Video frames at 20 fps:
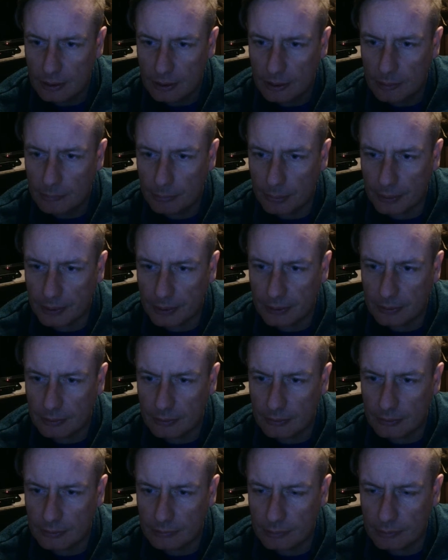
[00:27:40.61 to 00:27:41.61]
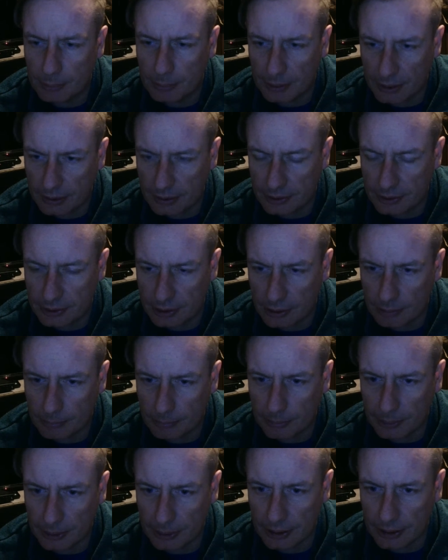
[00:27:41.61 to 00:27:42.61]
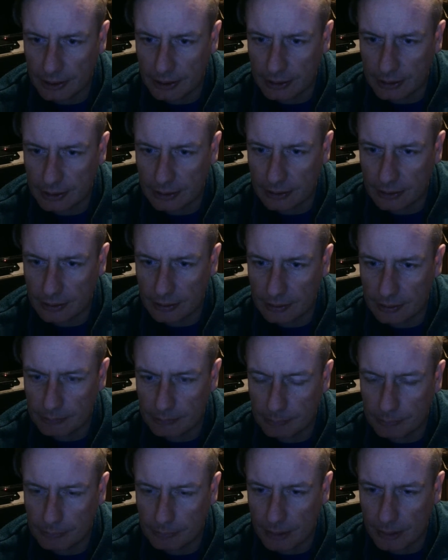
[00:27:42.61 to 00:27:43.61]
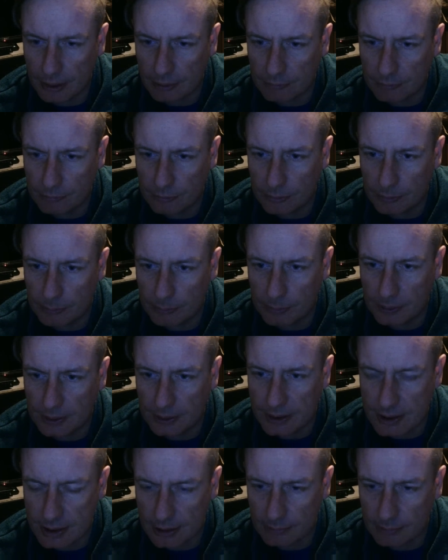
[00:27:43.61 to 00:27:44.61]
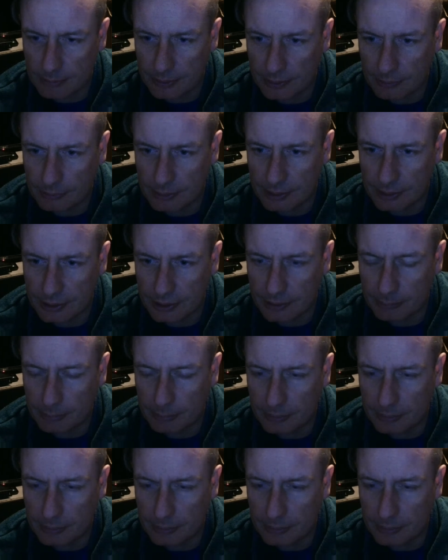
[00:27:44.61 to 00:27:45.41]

Bino repair job, and a Mark IV police helmet. I will keep.